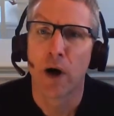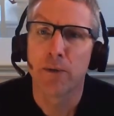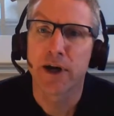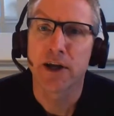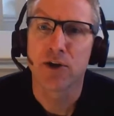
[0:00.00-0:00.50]

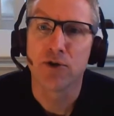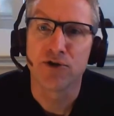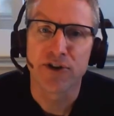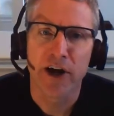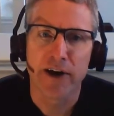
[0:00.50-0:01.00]
Why would I
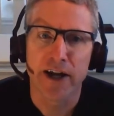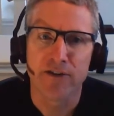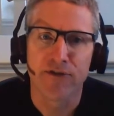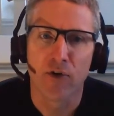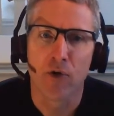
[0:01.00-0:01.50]
use
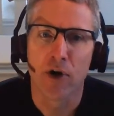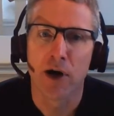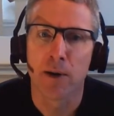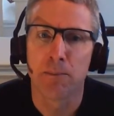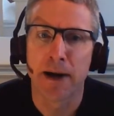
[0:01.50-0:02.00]
Teradata
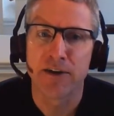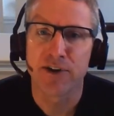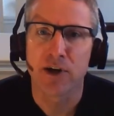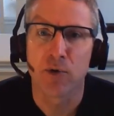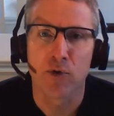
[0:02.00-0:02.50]
for
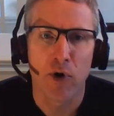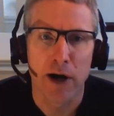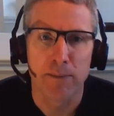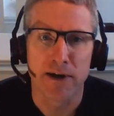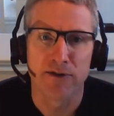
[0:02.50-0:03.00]
basic
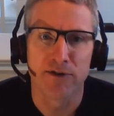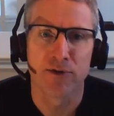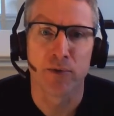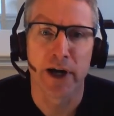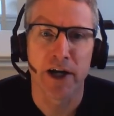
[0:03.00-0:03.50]

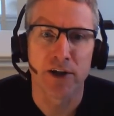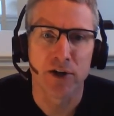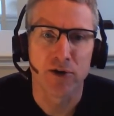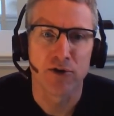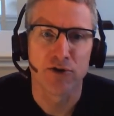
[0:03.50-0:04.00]
requirements when I
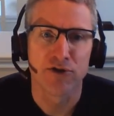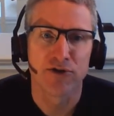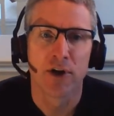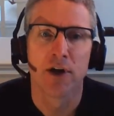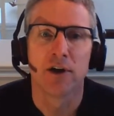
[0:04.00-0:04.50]
could
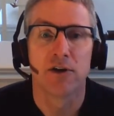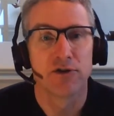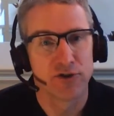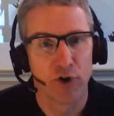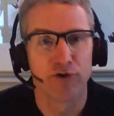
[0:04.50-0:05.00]
use
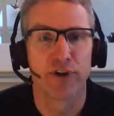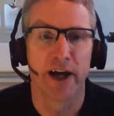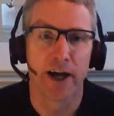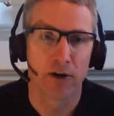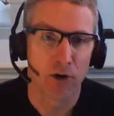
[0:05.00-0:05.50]

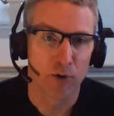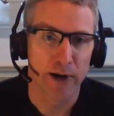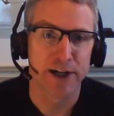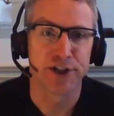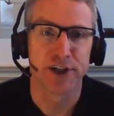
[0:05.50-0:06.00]
Snowflake
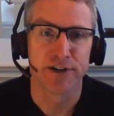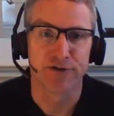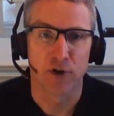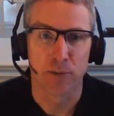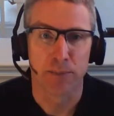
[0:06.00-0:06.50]
or
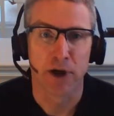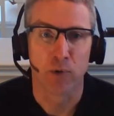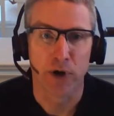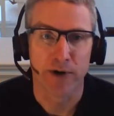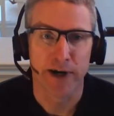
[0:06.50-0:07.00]
Redshift or
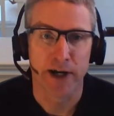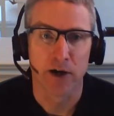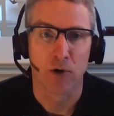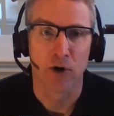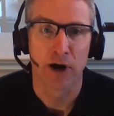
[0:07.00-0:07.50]

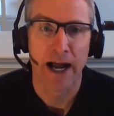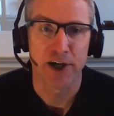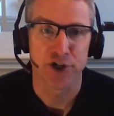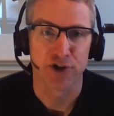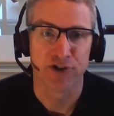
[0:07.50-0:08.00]
BigQuery or
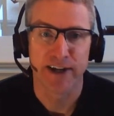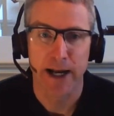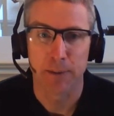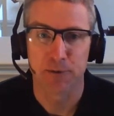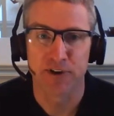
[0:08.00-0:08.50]
Azure
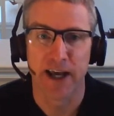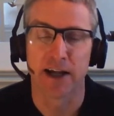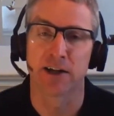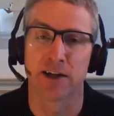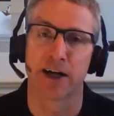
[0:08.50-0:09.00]
Synapse
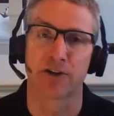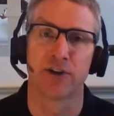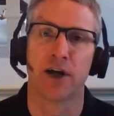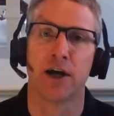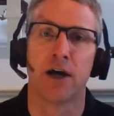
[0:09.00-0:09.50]

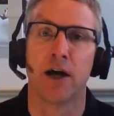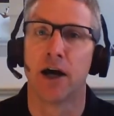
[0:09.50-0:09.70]
Analytics?